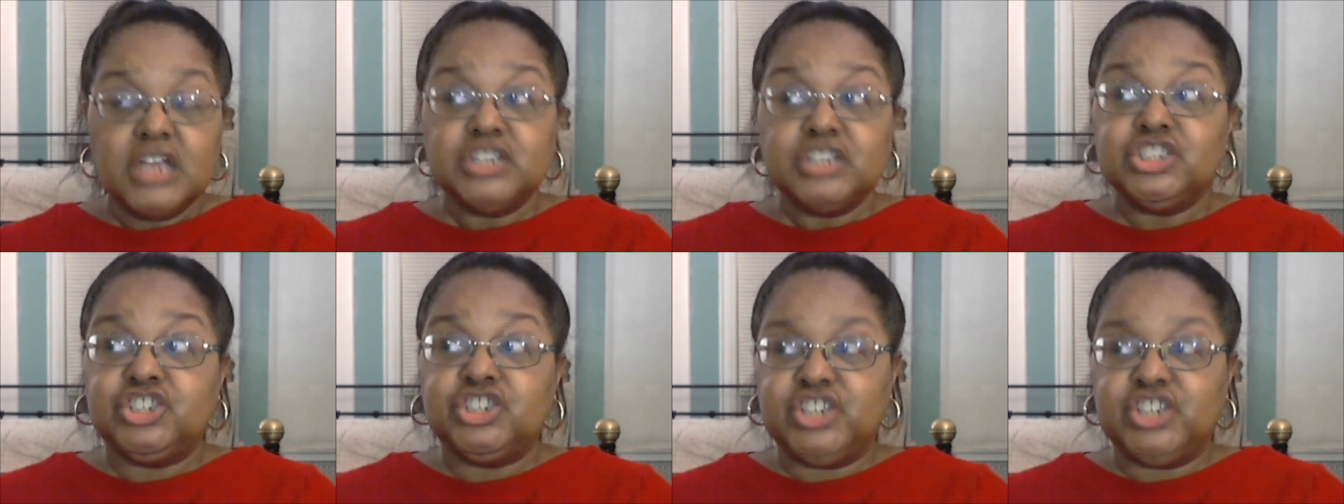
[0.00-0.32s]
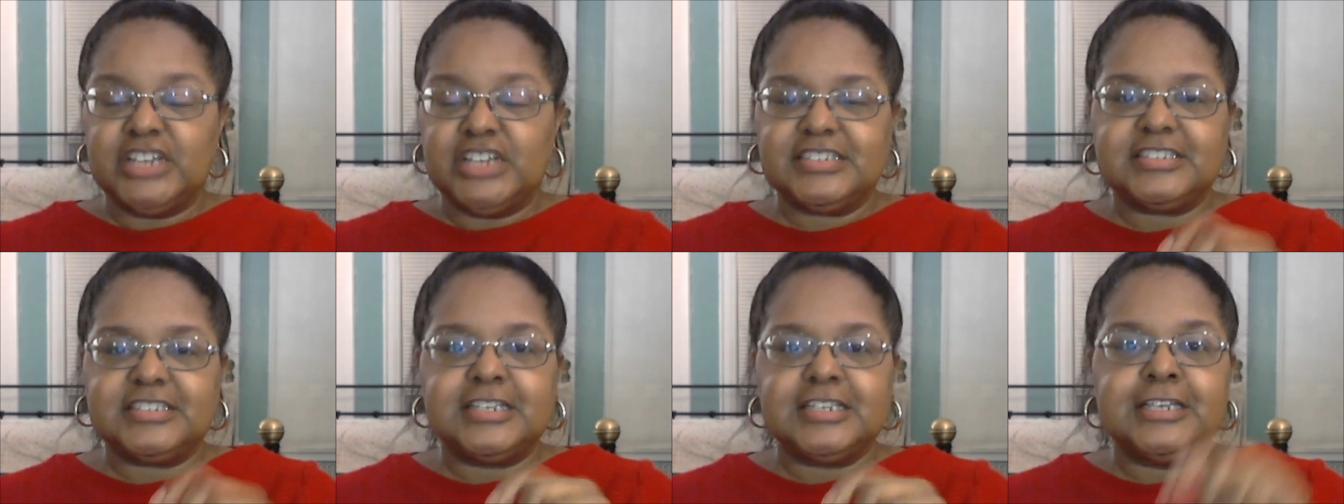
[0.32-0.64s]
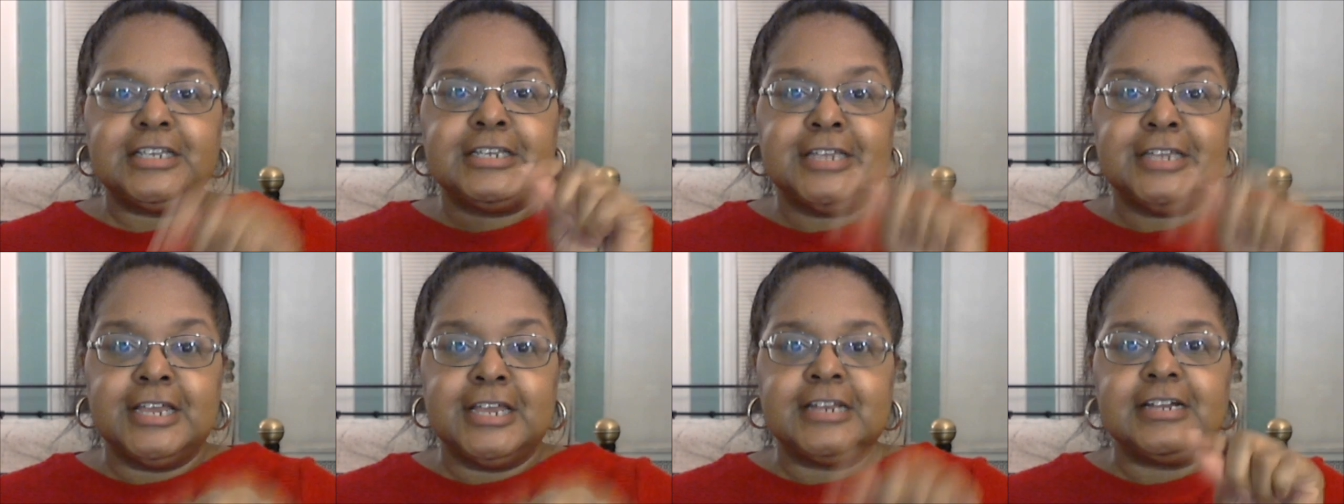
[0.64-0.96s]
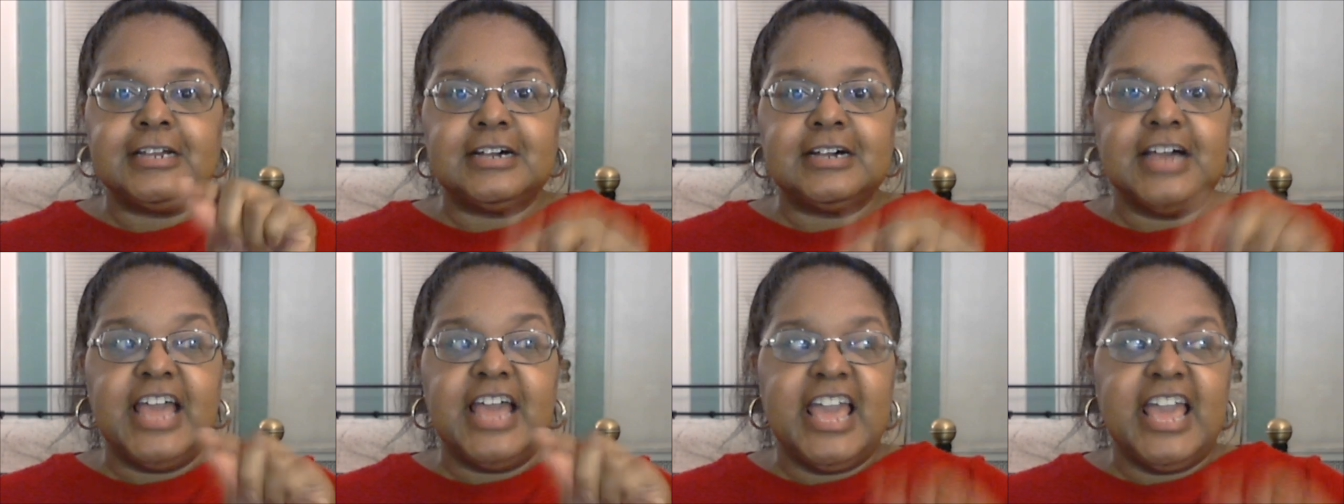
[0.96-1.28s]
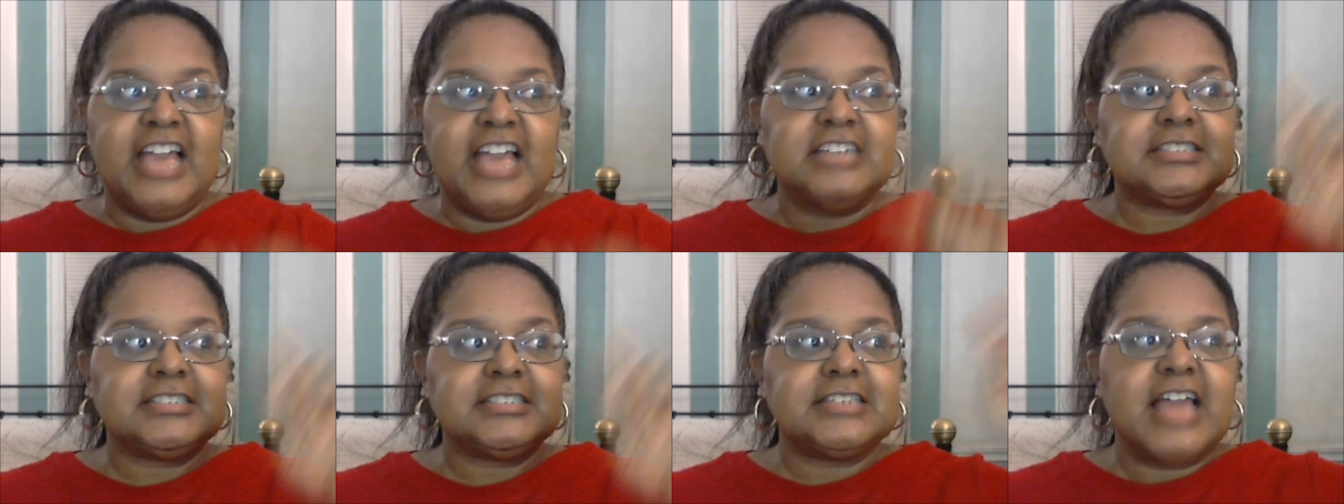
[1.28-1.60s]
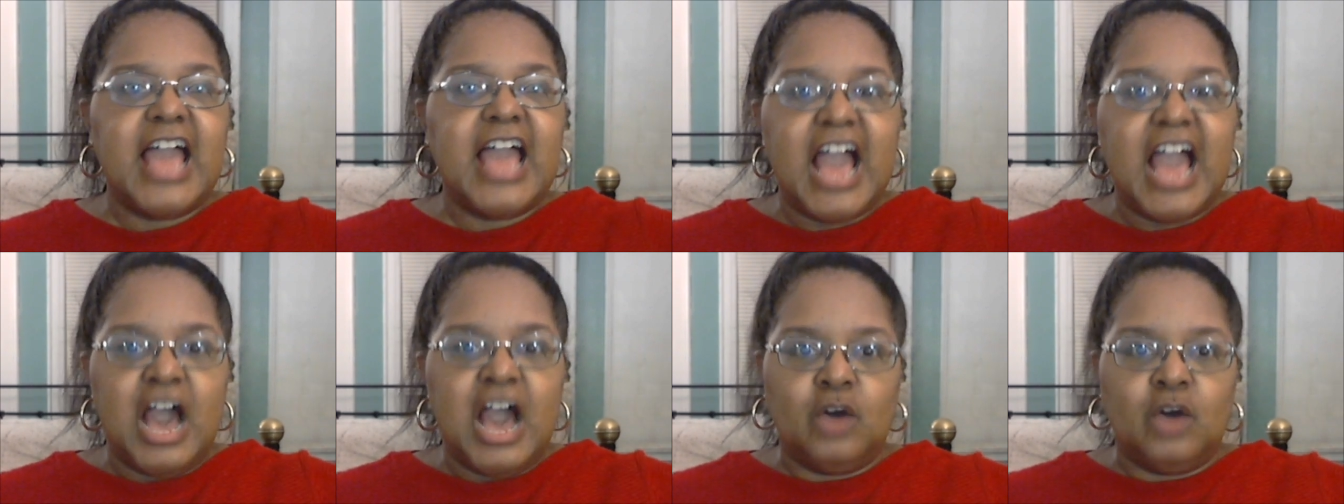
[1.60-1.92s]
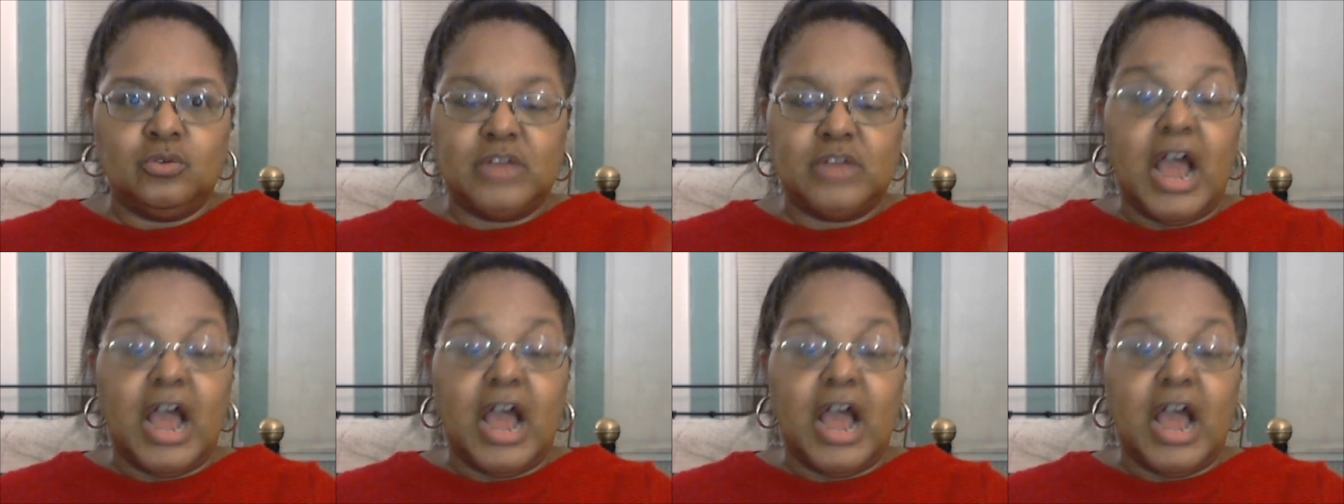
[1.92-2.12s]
Just to get her ass out.